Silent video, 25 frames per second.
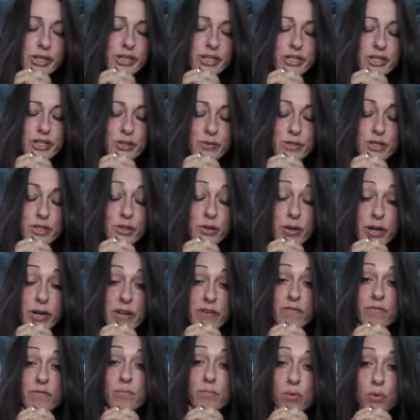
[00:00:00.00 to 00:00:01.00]
you're going to do is
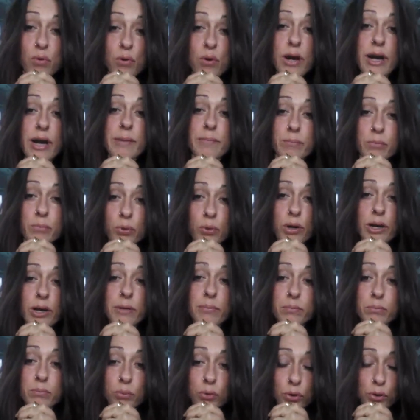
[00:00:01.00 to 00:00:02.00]
crave more and more
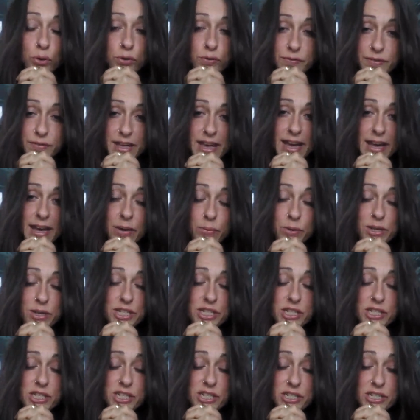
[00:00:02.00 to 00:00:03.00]
and more of that,
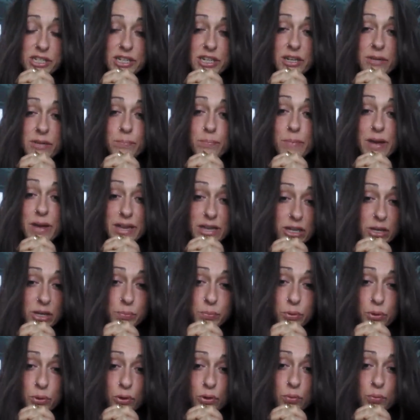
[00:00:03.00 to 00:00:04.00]
which is just going to make
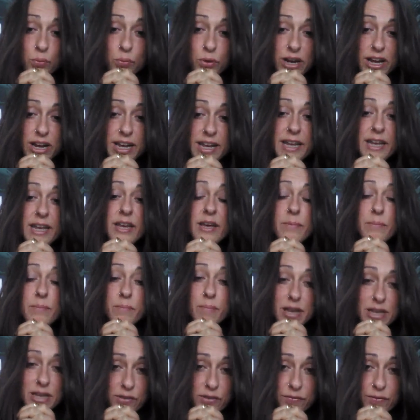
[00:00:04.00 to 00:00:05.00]
you put on weight,
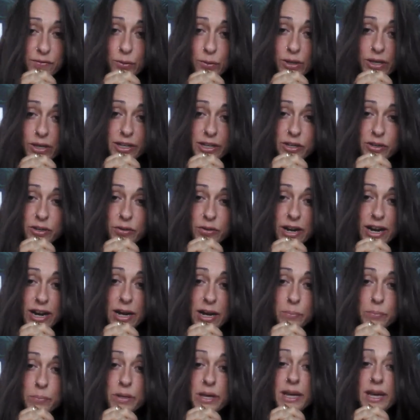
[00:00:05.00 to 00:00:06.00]
make you feel like
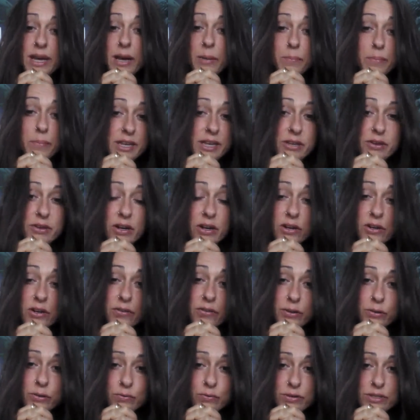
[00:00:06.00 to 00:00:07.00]
crap, and make you
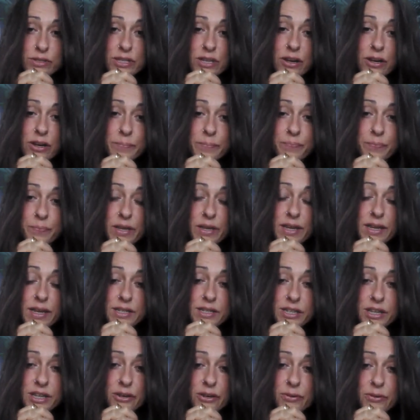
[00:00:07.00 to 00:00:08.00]
hungry all the time.
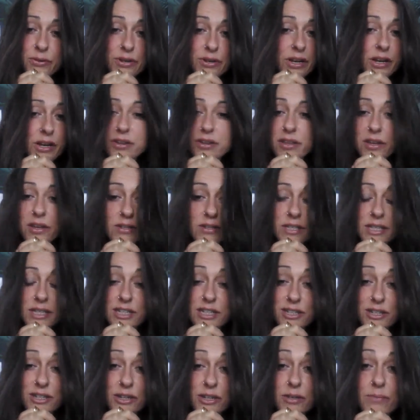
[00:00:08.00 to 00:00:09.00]
So none of those
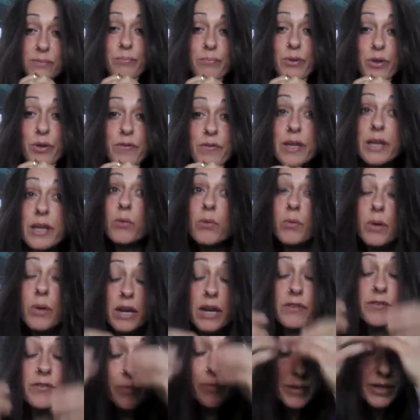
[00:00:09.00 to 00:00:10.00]
things are good. Moving
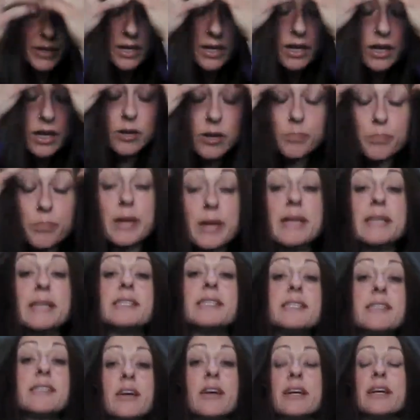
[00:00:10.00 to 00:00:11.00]
away from a
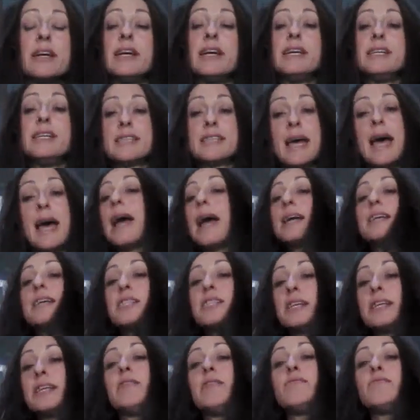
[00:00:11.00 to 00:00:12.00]
carb-based diet is
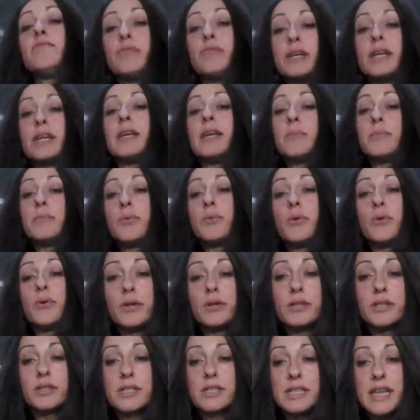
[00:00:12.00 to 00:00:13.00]
actually a really
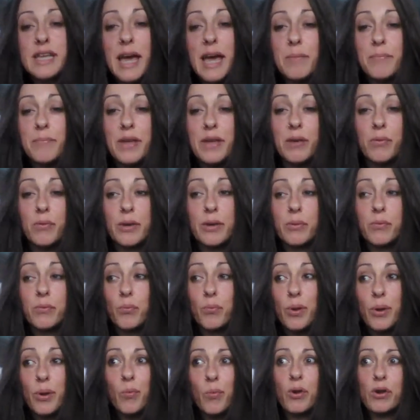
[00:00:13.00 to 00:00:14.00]
important step that we
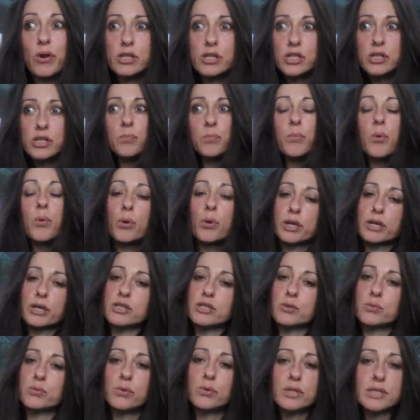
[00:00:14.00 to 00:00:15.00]
want to support
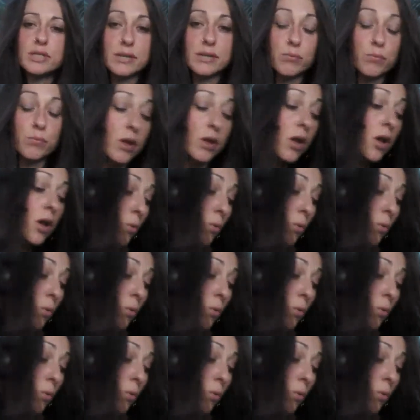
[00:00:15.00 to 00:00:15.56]
you towards. And